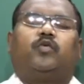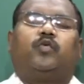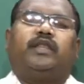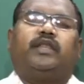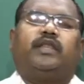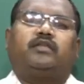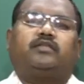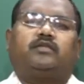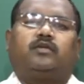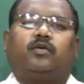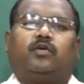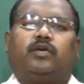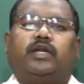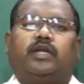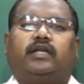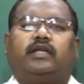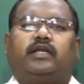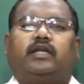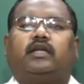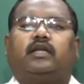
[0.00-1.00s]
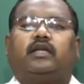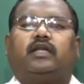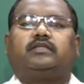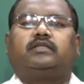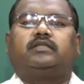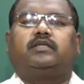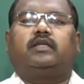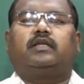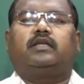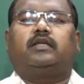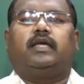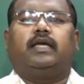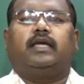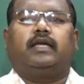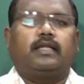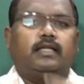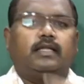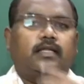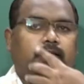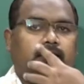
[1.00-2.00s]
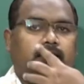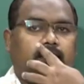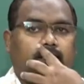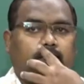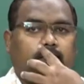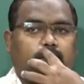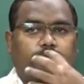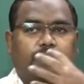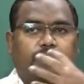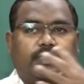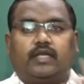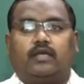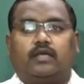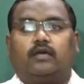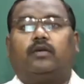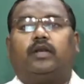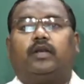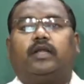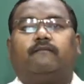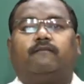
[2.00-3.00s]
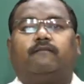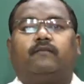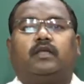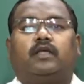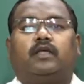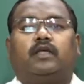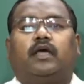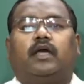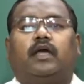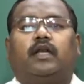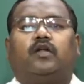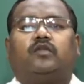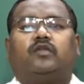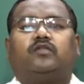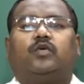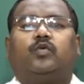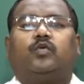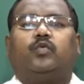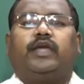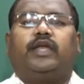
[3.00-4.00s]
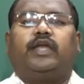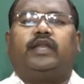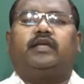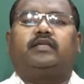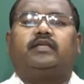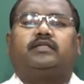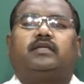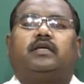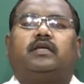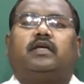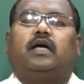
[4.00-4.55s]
various coding techniques like the arithmetic coding and also various